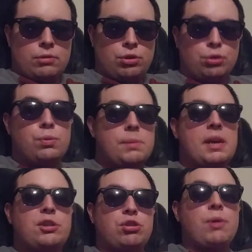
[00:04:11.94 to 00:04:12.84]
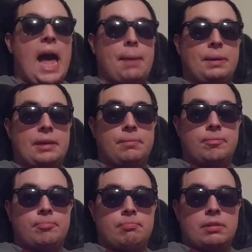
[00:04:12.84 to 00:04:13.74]
Do what makes you happy.
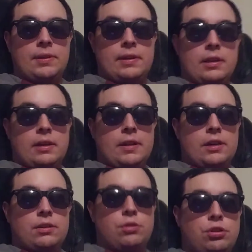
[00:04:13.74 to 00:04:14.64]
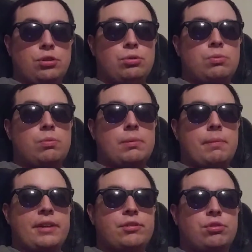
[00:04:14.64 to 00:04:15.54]
Do what
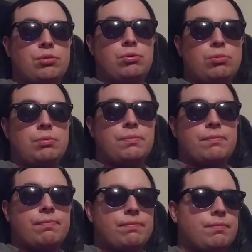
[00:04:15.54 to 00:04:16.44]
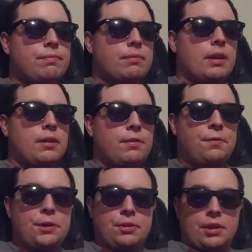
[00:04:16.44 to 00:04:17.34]
makes you
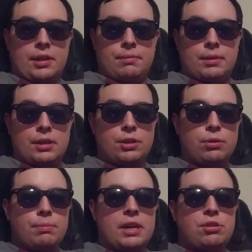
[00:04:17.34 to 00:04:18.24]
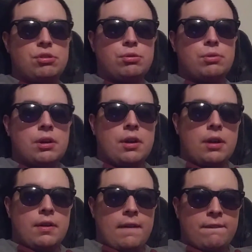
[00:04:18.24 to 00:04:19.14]
feel good. Do what makes you
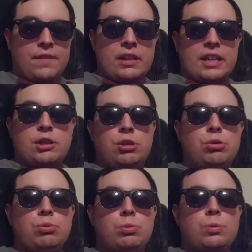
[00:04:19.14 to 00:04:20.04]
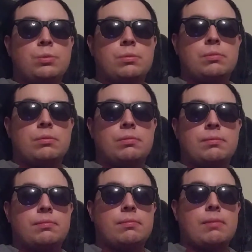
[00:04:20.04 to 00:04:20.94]
feel like you
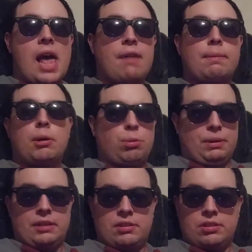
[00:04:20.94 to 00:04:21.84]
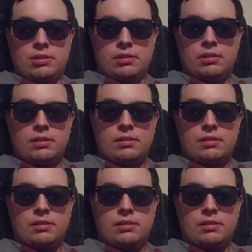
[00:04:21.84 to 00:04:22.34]
have a purpose.